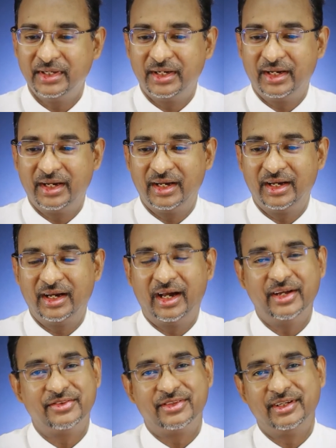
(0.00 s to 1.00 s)

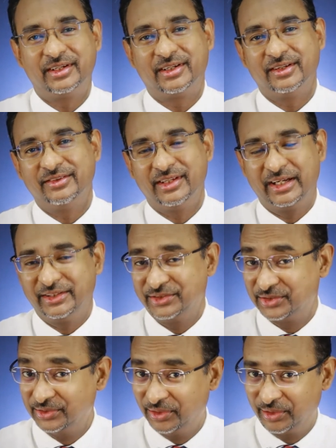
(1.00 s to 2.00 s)
I think that
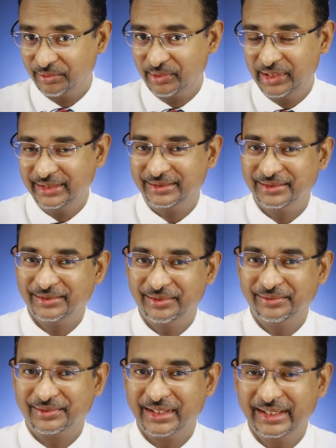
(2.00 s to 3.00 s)
is not right,
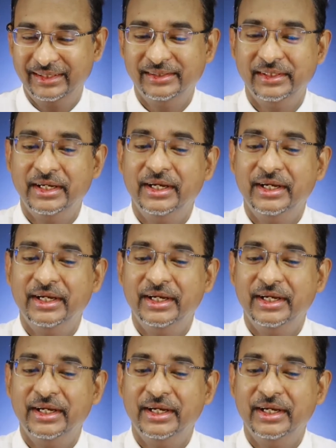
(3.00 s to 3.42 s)
okay?